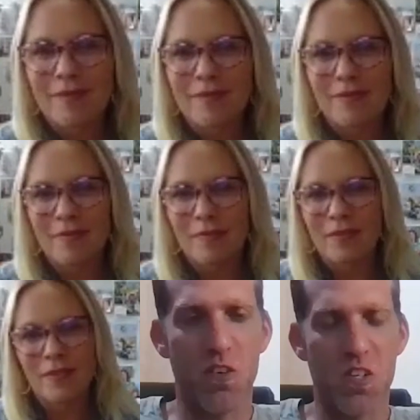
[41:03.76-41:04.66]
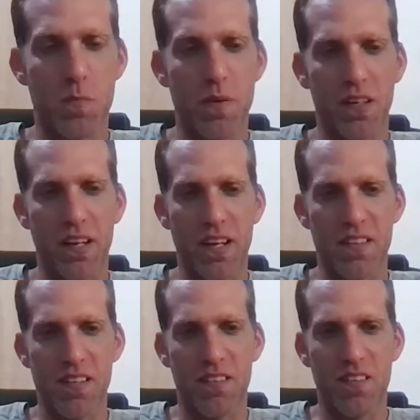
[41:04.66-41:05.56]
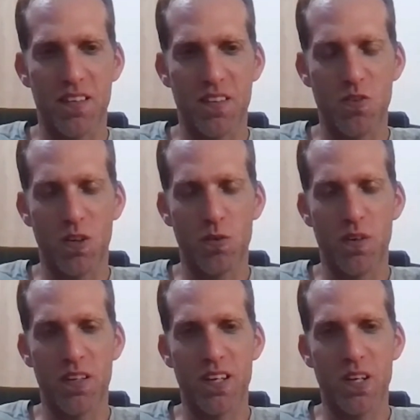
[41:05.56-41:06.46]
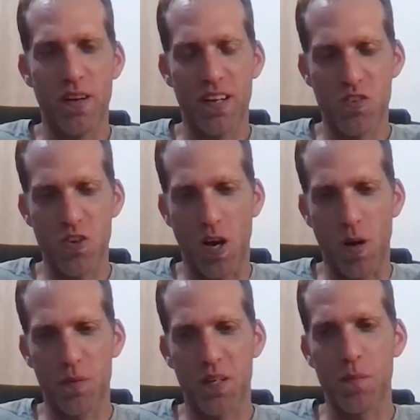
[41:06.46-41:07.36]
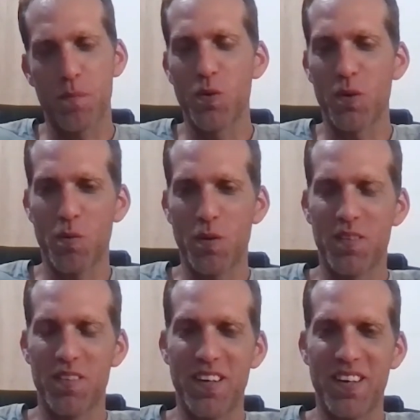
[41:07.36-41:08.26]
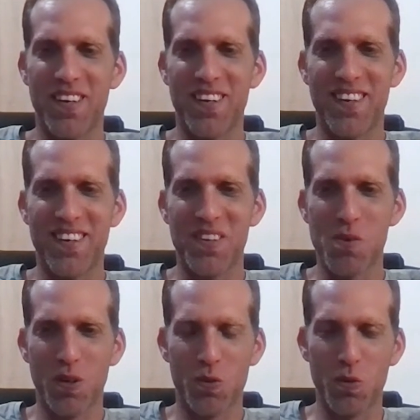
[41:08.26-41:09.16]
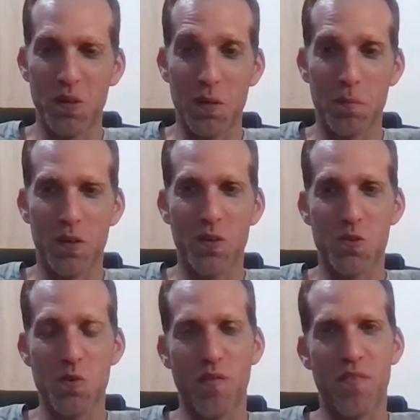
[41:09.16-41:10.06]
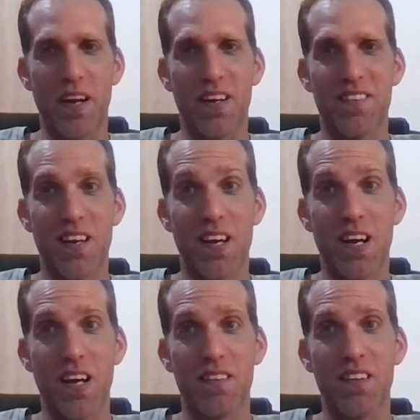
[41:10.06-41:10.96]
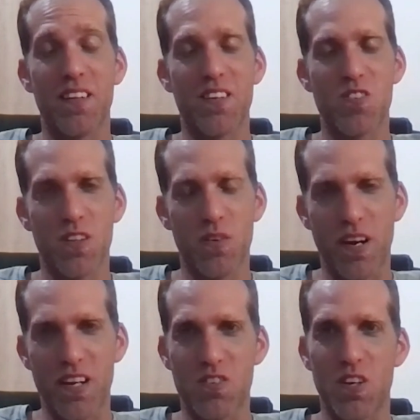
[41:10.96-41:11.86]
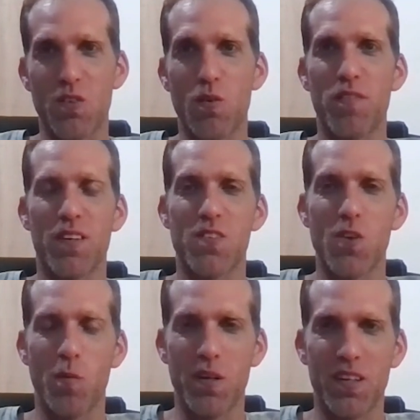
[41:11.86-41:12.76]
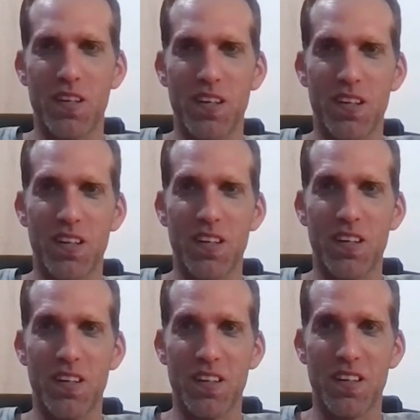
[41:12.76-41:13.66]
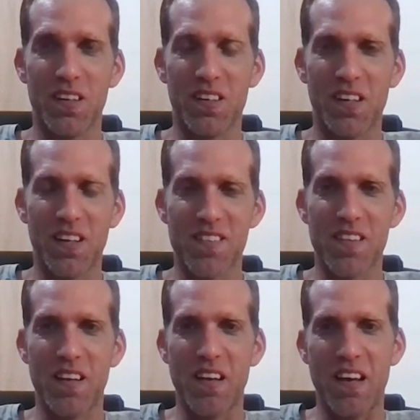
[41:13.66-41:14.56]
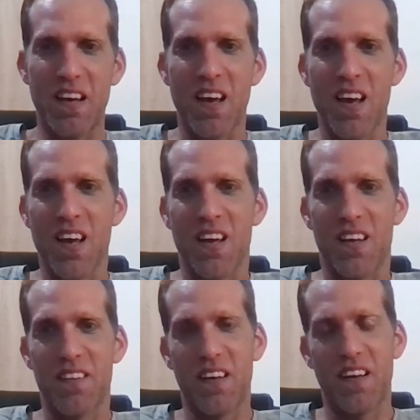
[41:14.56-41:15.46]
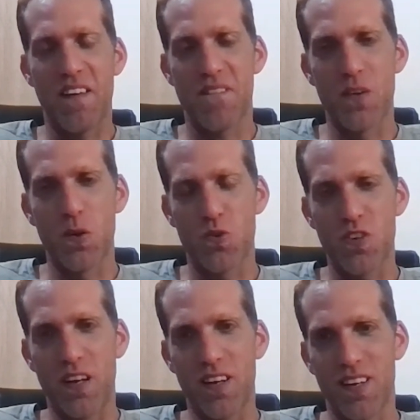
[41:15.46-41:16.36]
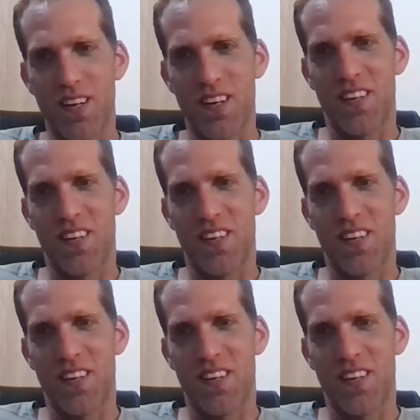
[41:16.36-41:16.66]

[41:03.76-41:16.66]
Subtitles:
your knowledge and your experience. I think that you're doing a great job. Keep doing what you're doing, because you affect the next generation. You affect so many kids, their future.